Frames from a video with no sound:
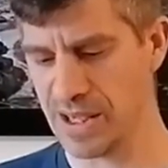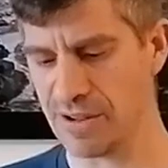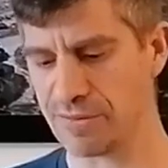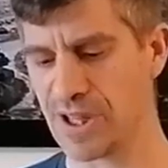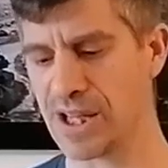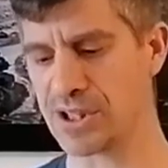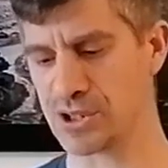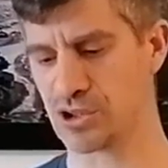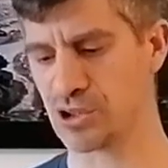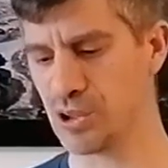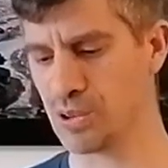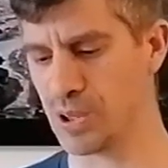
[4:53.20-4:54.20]
If that is
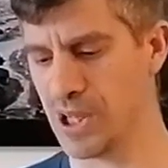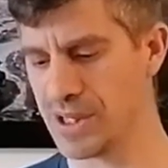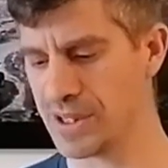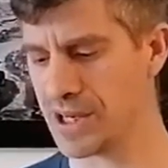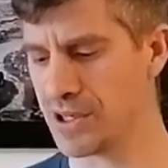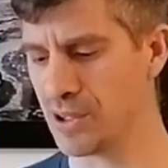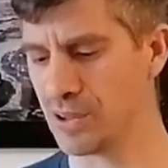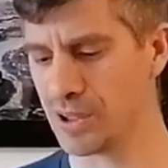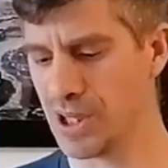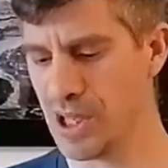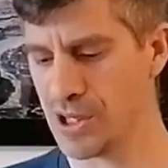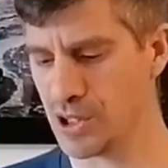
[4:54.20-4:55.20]
true, then no,
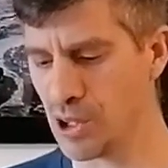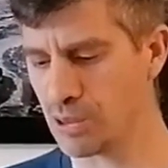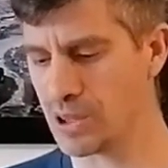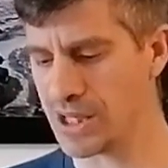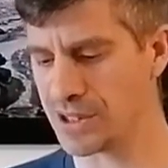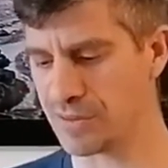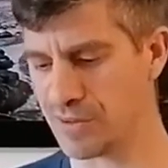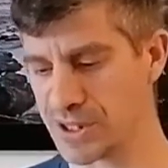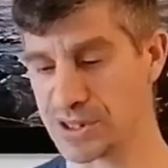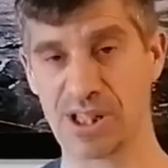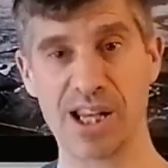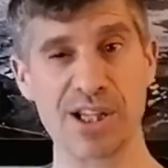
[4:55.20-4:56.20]
no length of
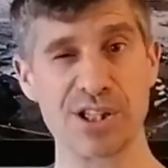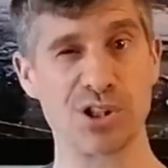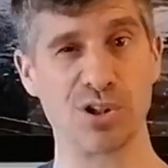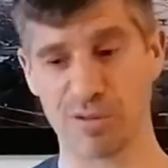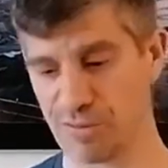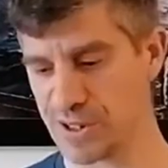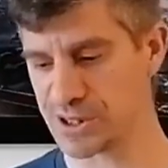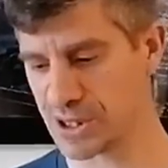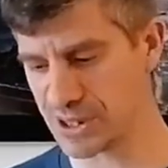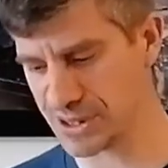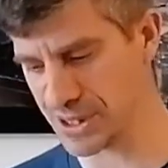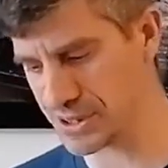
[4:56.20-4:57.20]
isolation or
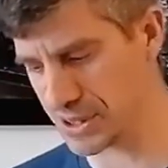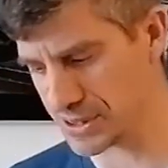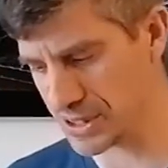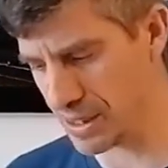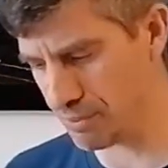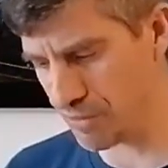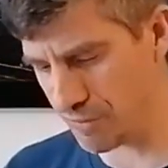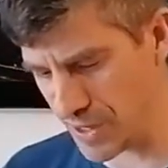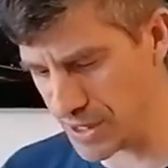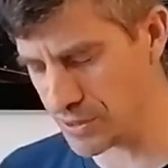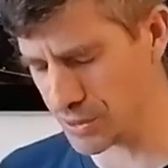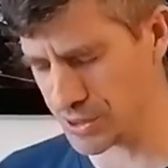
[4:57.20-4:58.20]
physical distance can
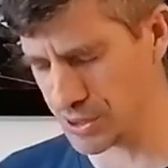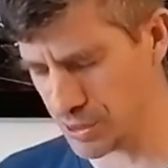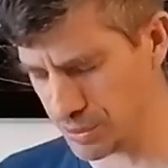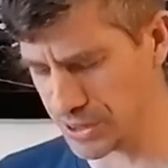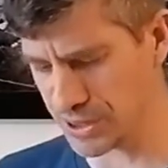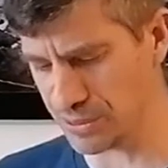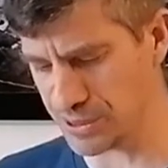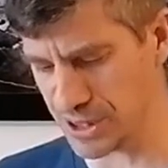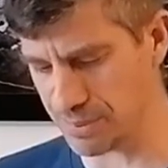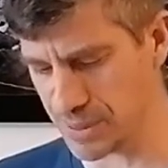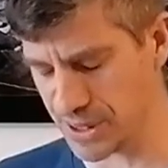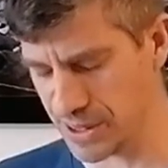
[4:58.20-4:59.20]
prevent us knowing you
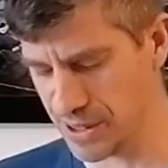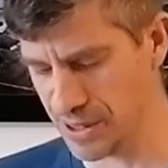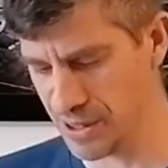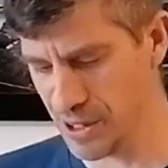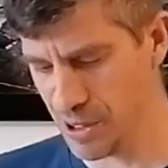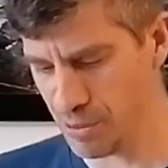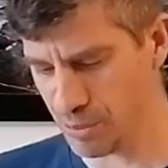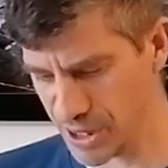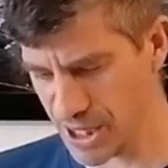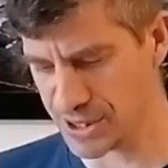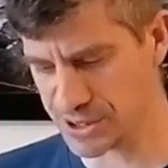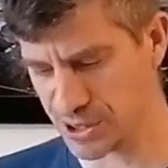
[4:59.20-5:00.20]
deeply. We
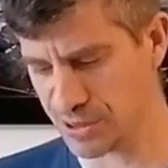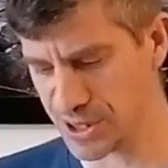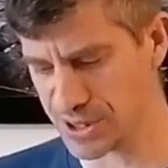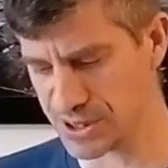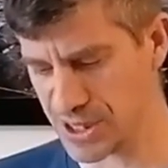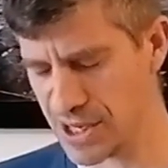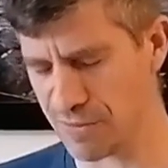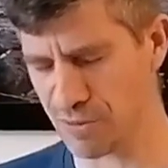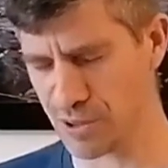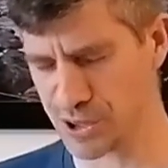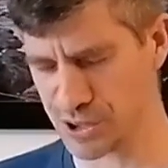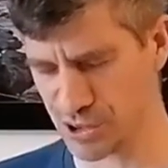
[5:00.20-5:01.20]
ask you this day
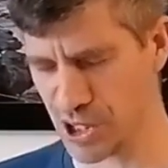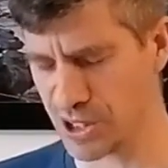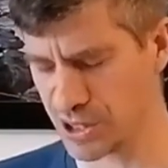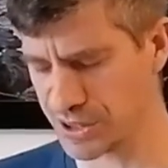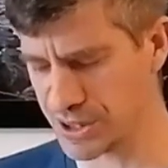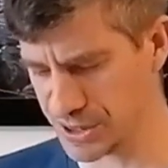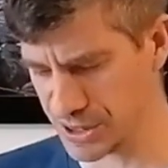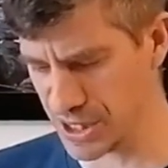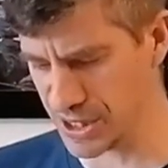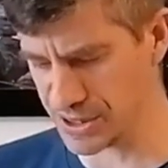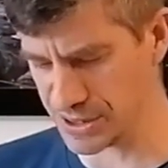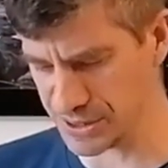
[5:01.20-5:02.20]
for a stronger
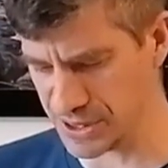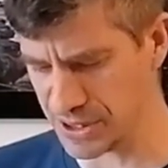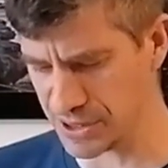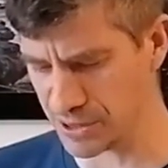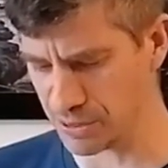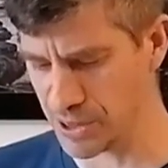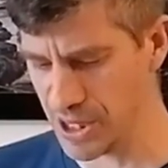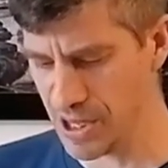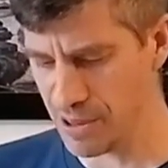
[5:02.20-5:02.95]
desire to seek you.